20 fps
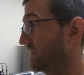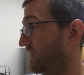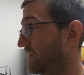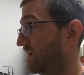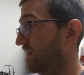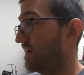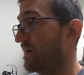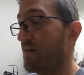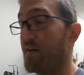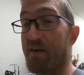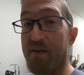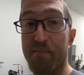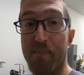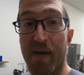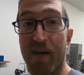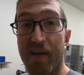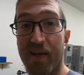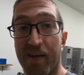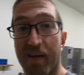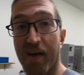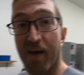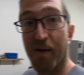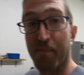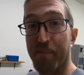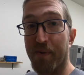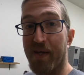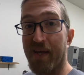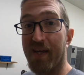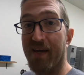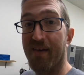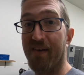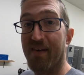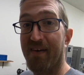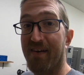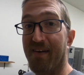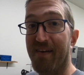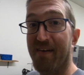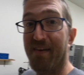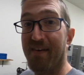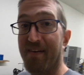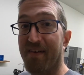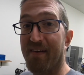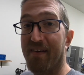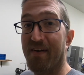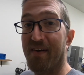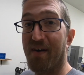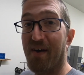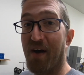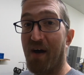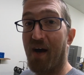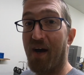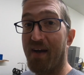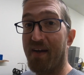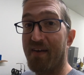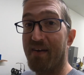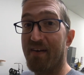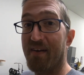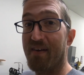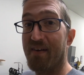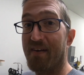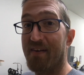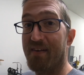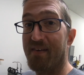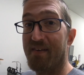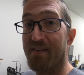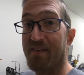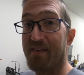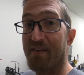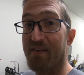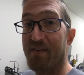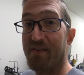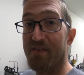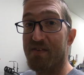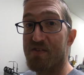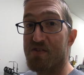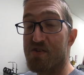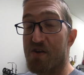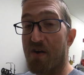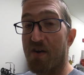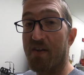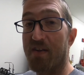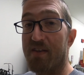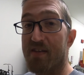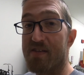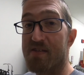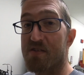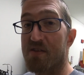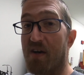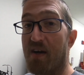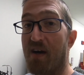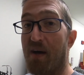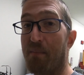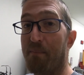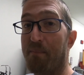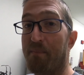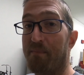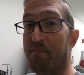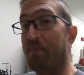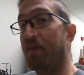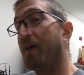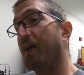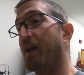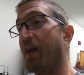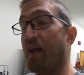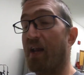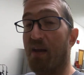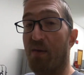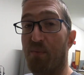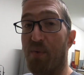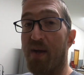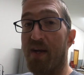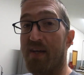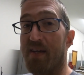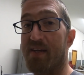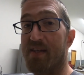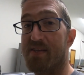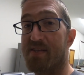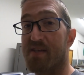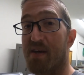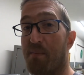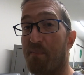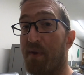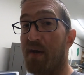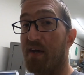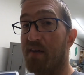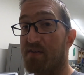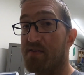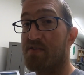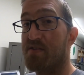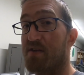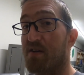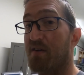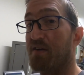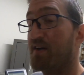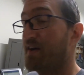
Already made a copy. I started this up and I went and did something else, so